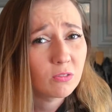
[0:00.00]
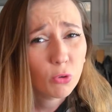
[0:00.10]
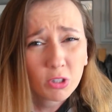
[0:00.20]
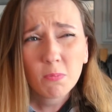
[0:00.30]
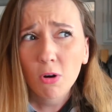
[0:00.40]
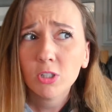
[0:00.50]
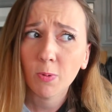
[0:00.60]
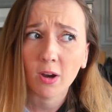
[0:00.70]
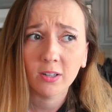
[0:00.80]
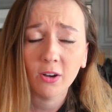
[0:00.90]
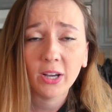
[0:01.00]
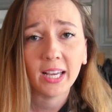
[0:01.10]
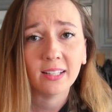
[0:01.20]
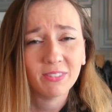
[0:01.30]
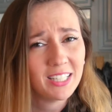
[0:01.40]
For the most part.
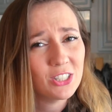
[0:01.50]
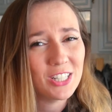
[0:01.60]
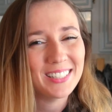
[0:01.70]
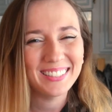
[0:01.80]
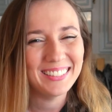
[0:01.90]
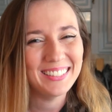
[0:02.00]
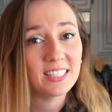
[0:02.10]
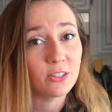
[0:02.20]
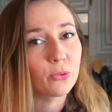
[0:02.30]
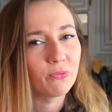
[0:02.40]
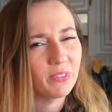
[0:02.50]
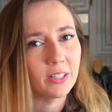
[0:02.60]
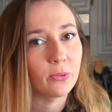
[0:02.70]
Okay, vegan cheese, still very